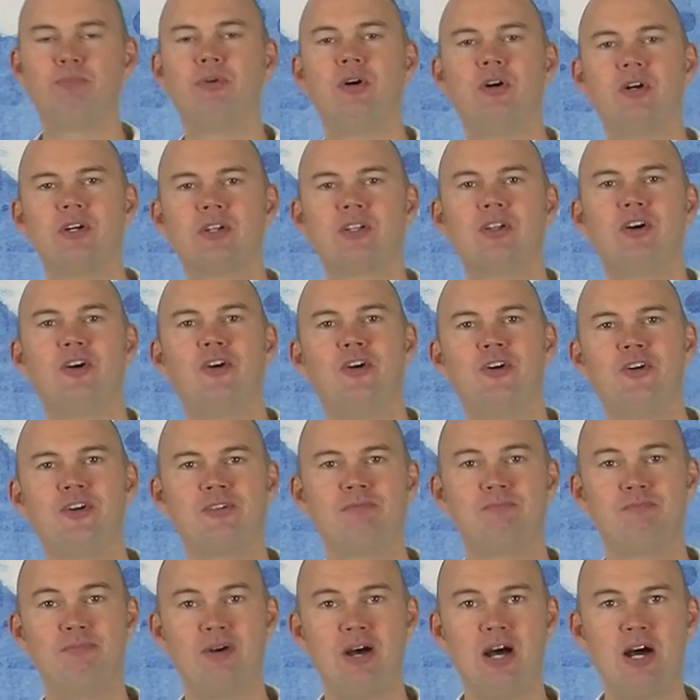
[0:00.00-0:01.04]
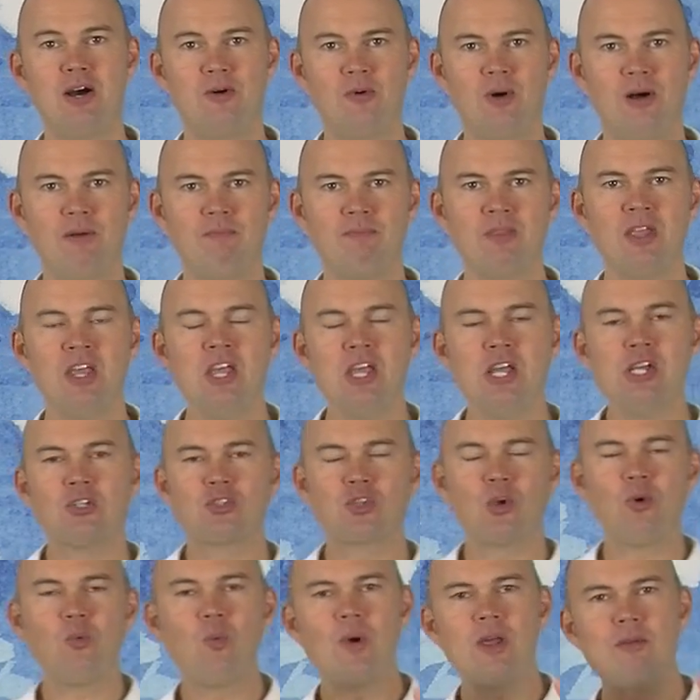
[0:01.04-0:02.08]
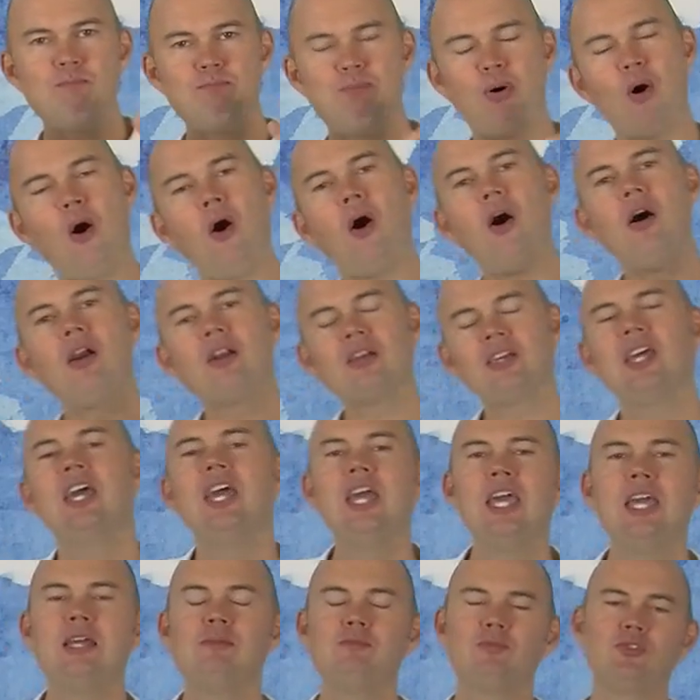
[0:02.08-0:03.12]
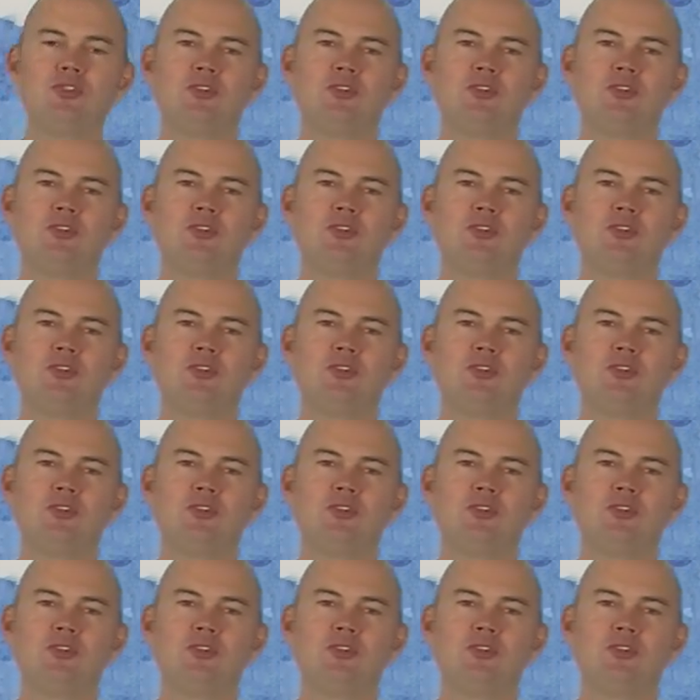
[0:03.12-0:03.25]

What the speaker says: but on power. So when Paul came